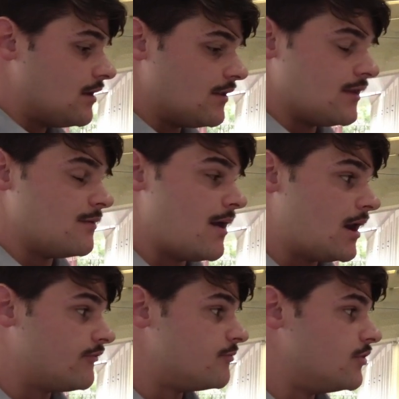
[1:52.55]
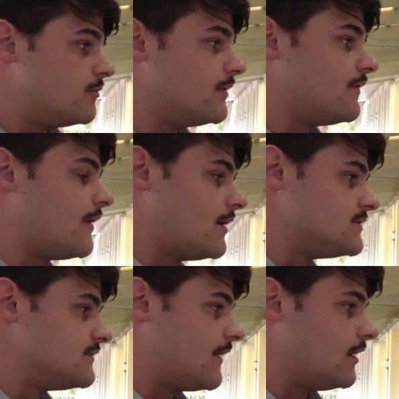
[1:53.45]
the amount of movement that is
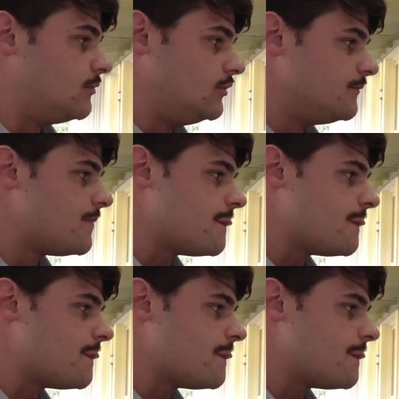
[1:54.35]
available